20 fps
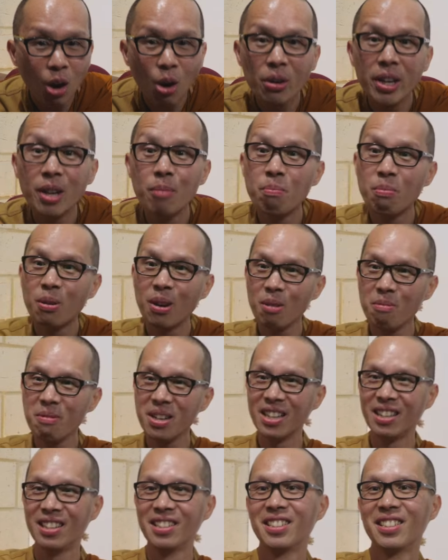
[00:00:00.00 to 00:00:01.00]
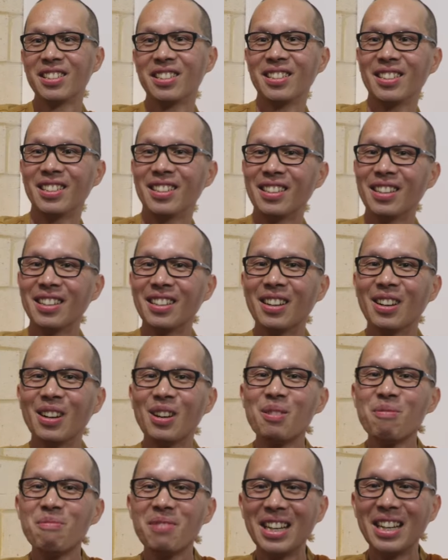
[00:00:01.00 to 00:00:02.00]
Oh, impermanence.
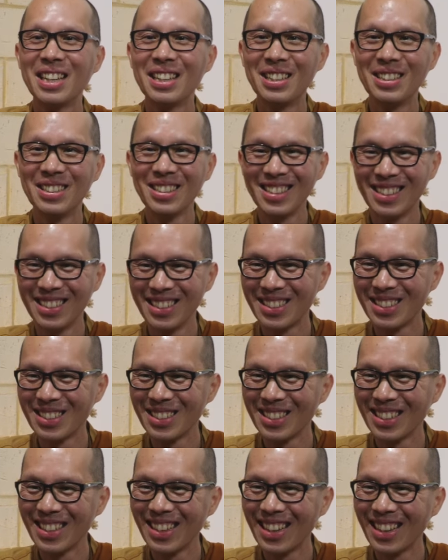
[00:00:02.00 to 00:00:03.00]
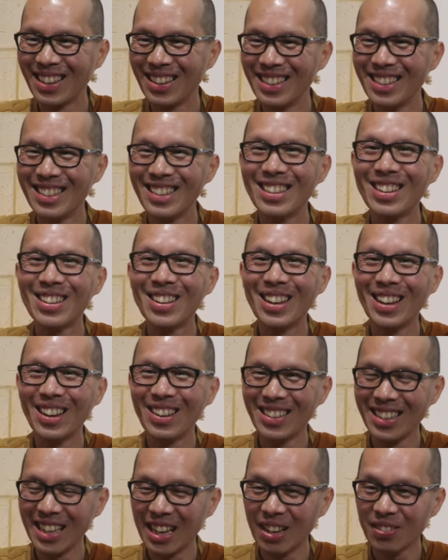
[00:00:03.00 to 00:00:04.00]
Oh my goodness. I did
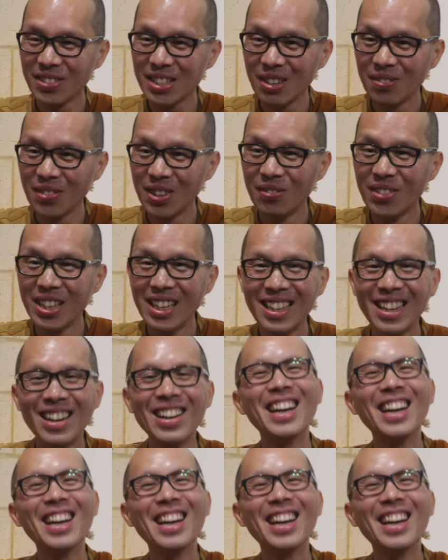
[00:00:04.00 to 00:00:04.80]
only have 7 minutes.